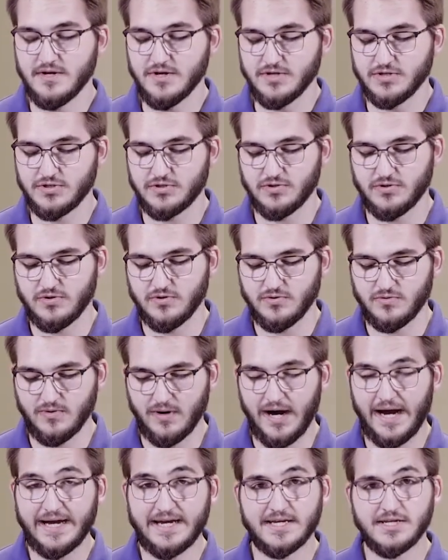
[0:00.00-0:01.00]
so
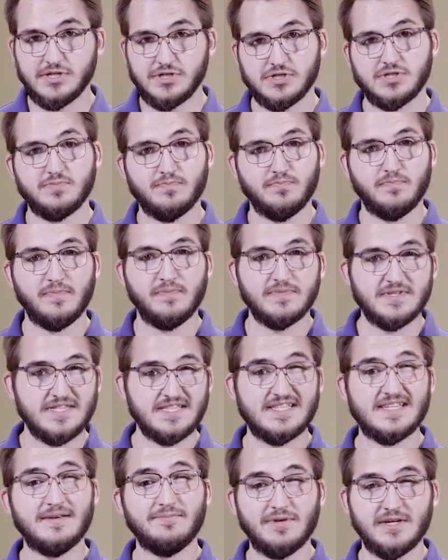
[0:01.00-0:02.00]
I can just
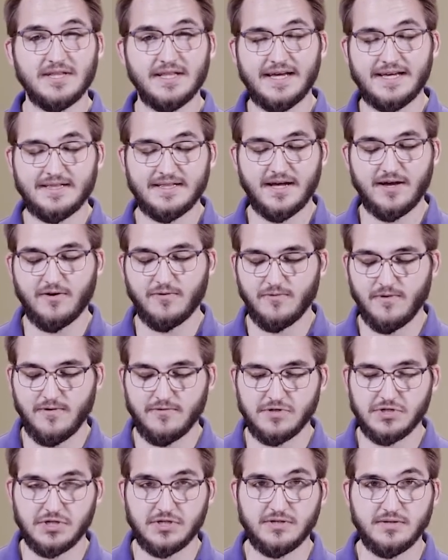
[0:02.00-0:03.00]
simulate that
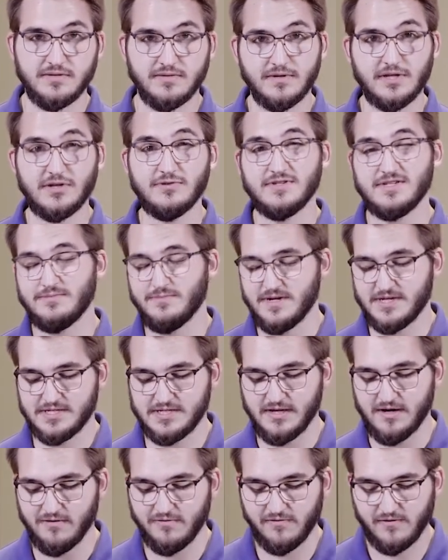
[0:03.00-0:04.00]
erosion using
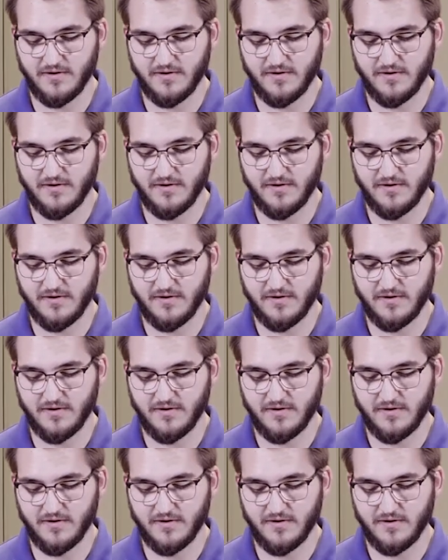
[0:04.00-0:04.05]
myself.